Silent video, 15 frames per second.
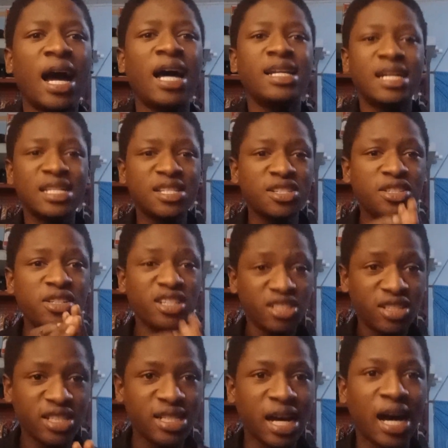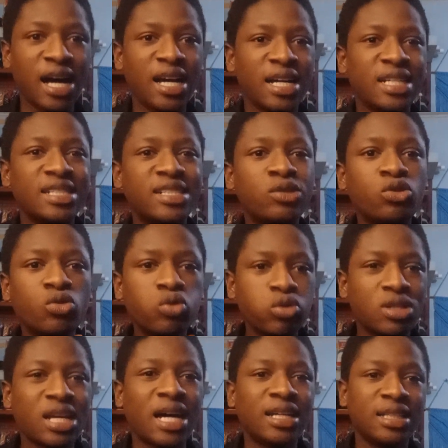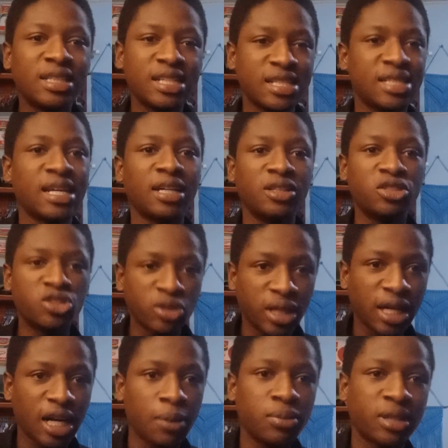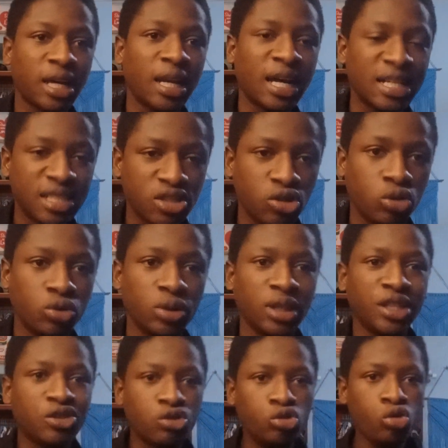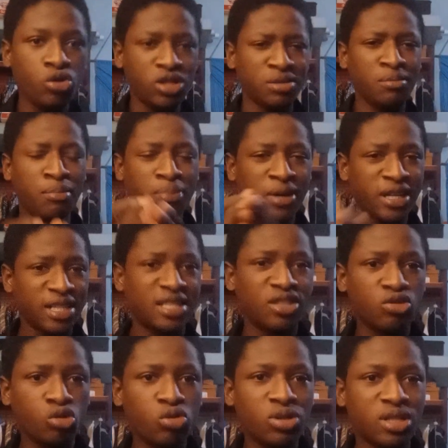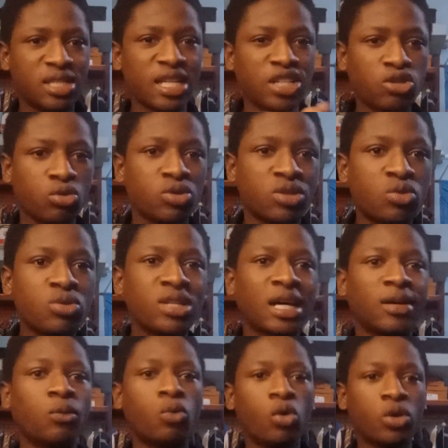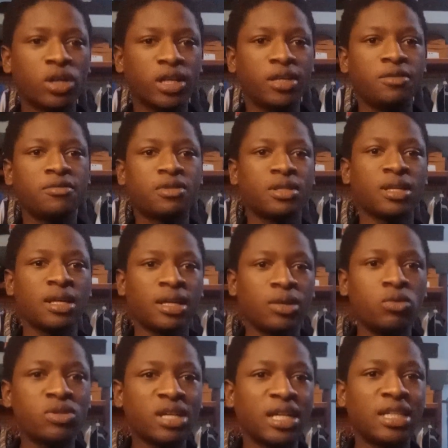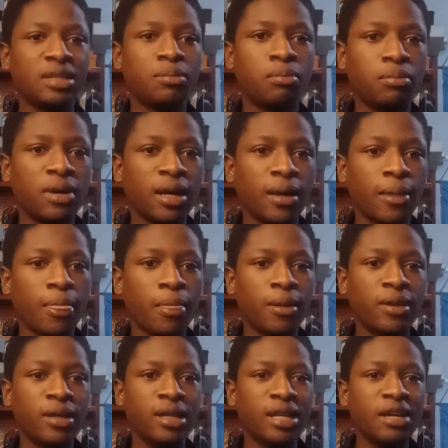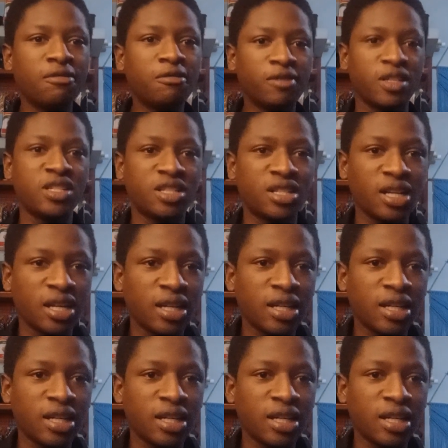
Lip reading: And as a day trader, those are the things that day trader capitalizes on. Those breaks, those sessions, those are the leverage,